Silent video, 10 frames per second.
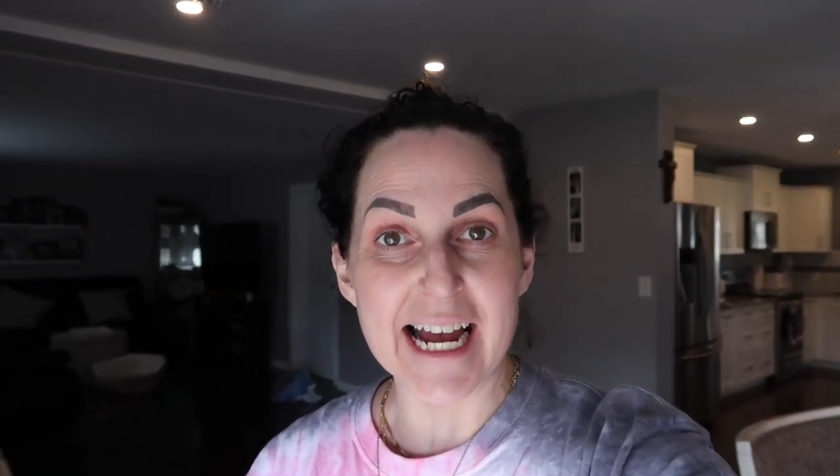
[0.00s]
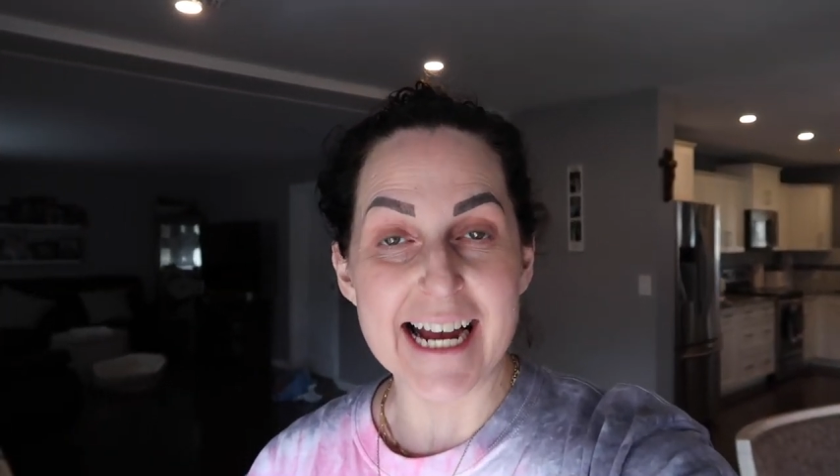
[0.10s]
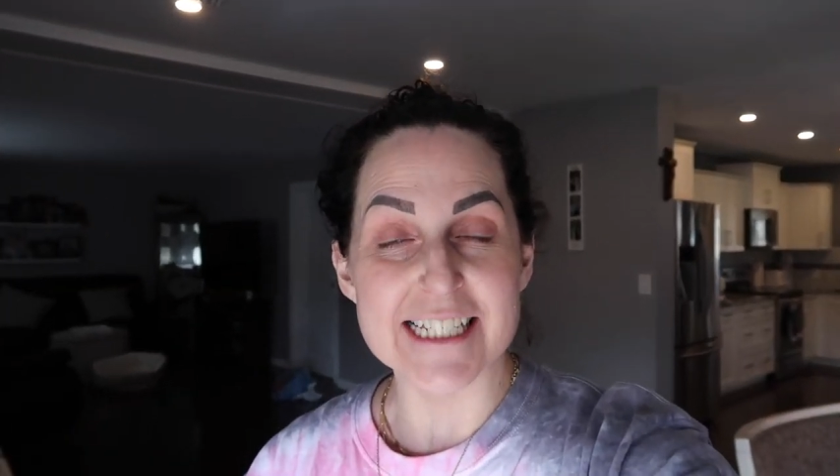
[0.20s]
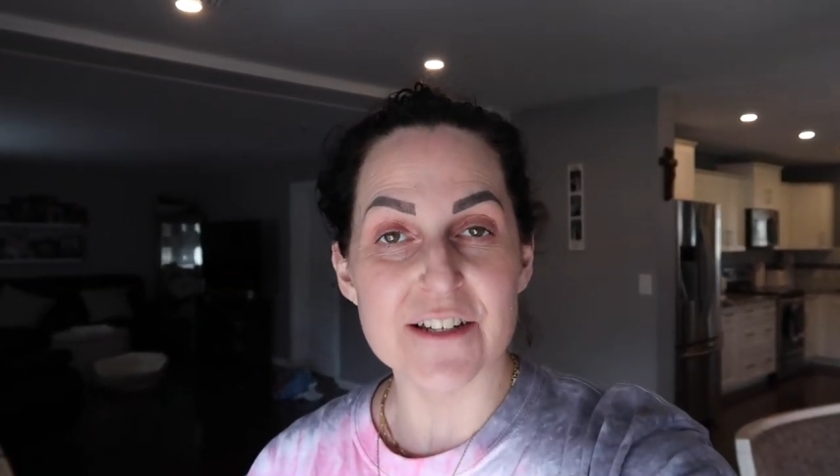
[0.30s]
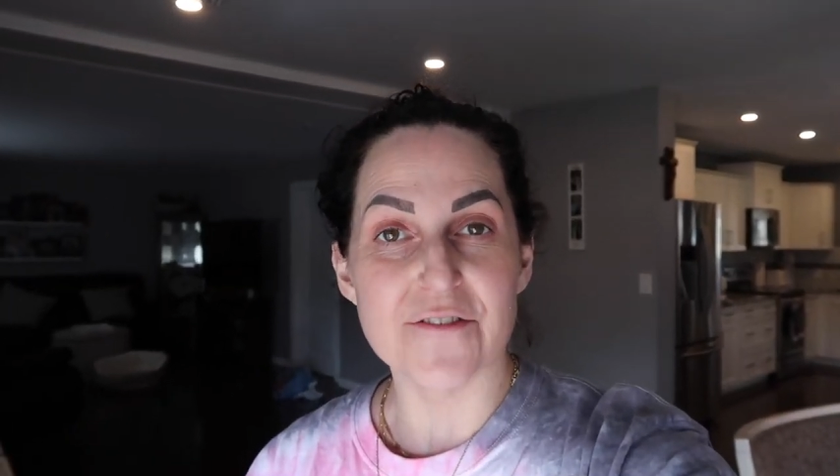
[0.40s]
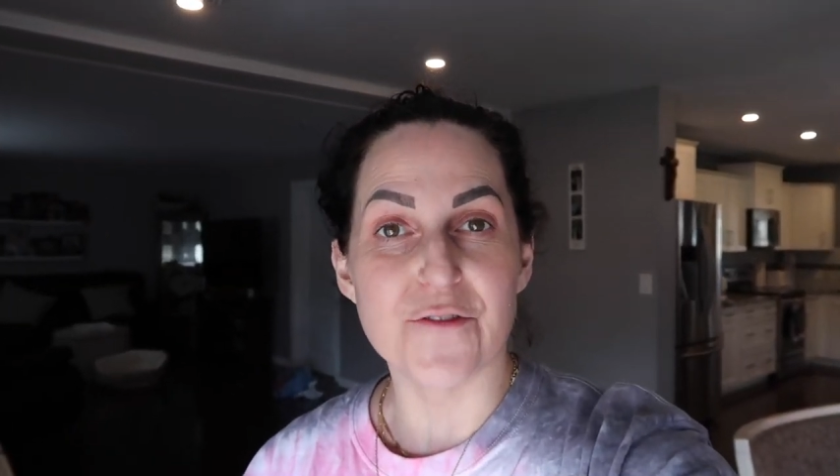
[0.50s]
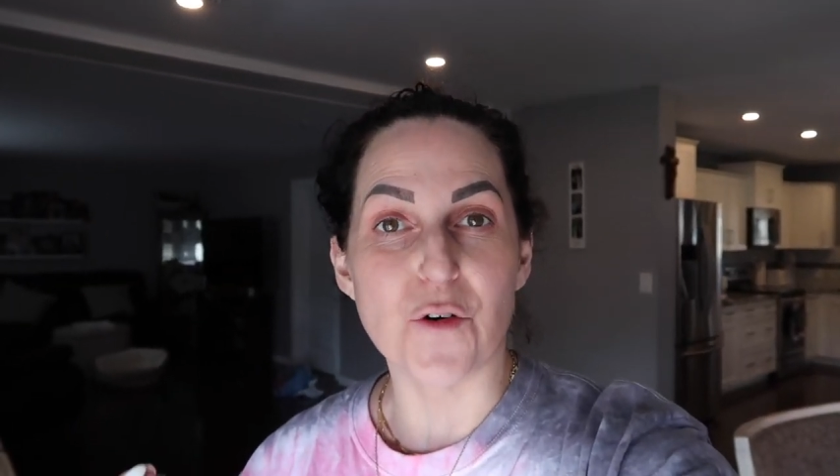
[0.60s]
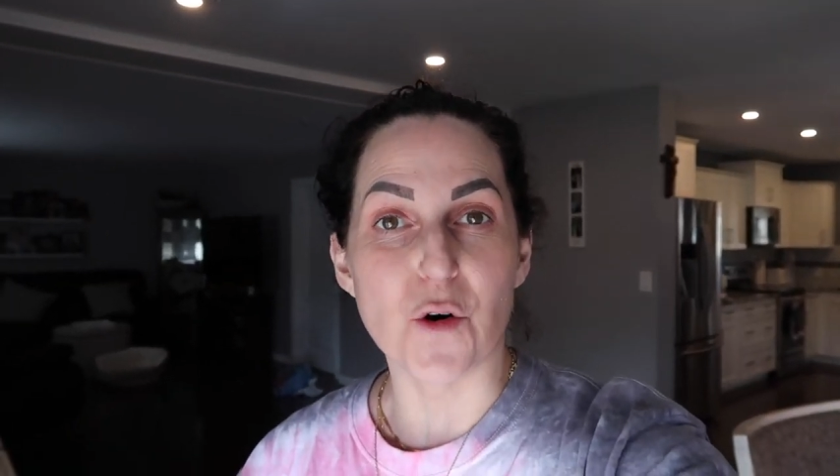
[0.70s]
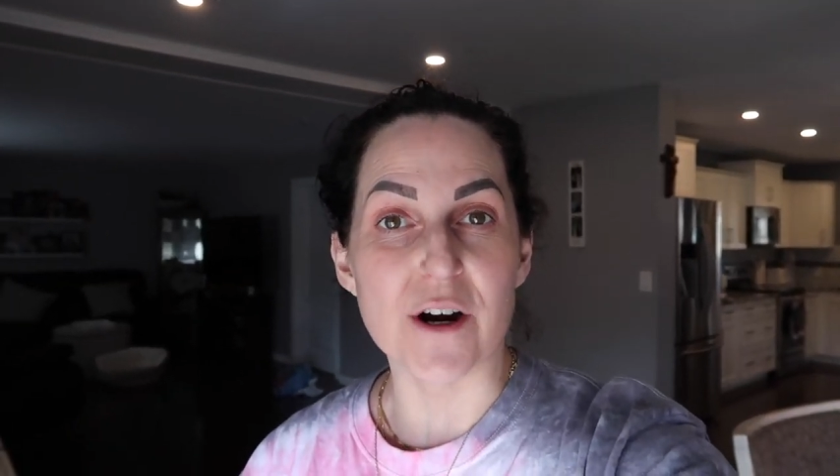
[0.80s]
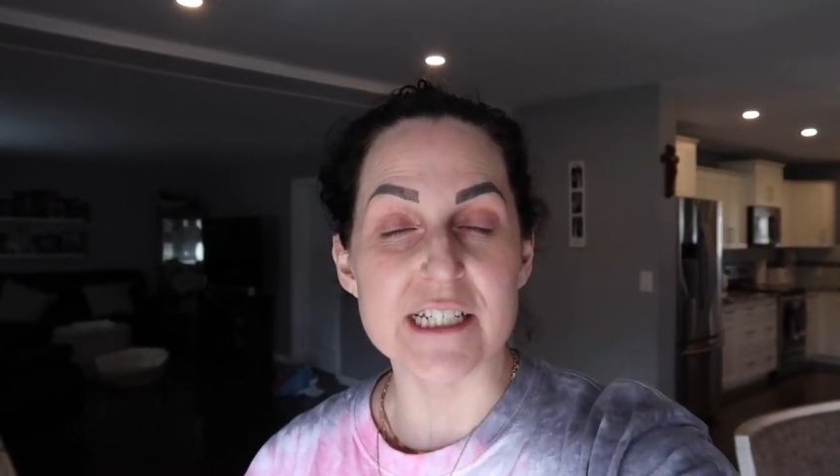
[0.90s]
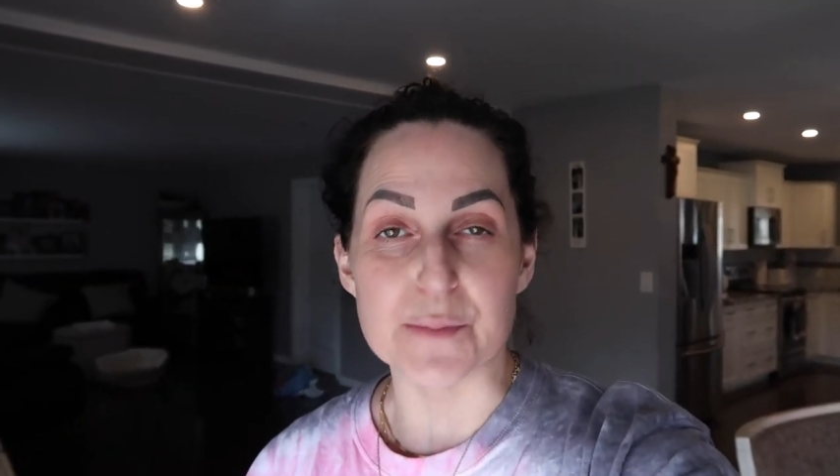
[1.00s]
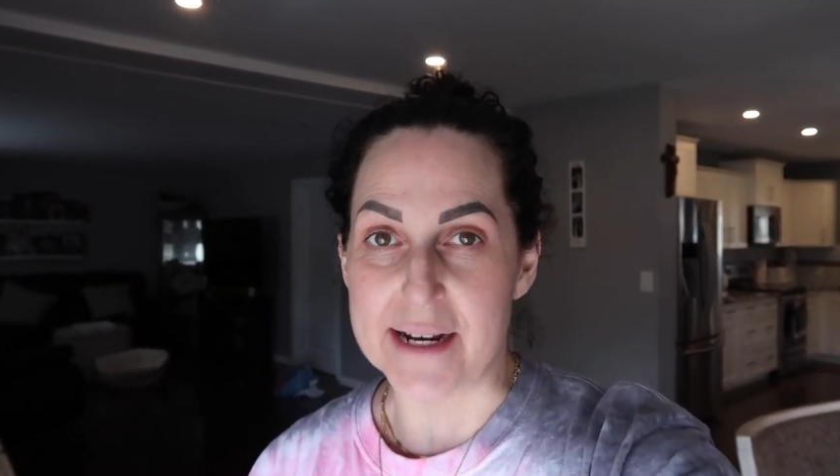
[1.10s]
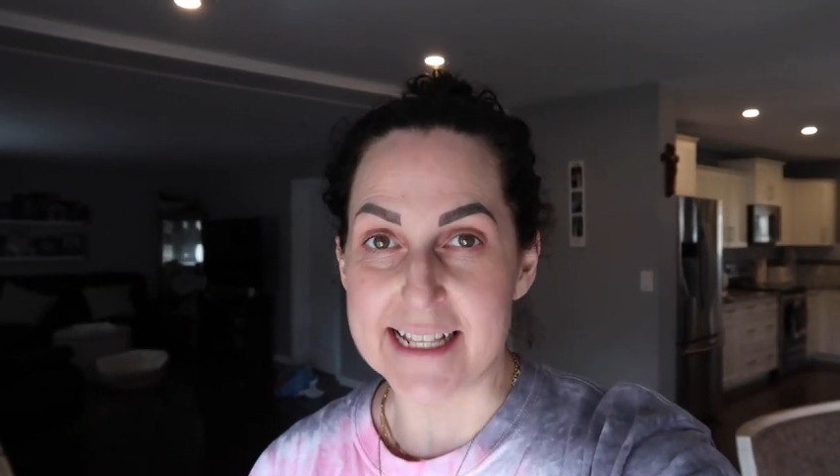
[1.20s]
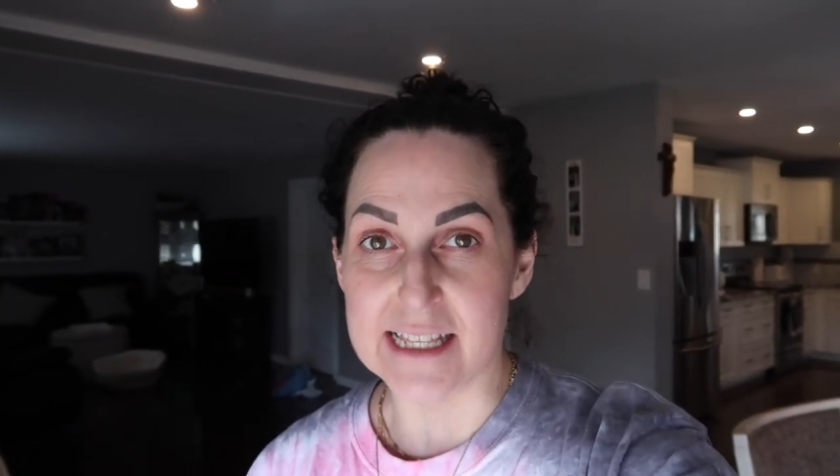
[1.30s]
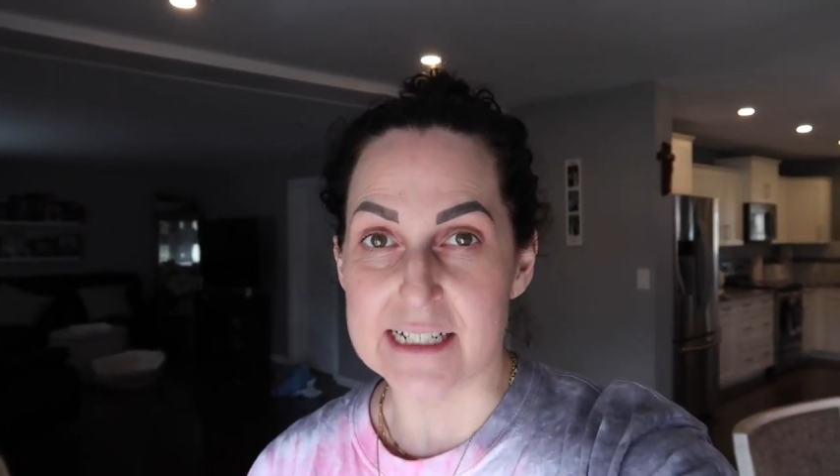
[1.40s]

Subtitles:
you guys, for spending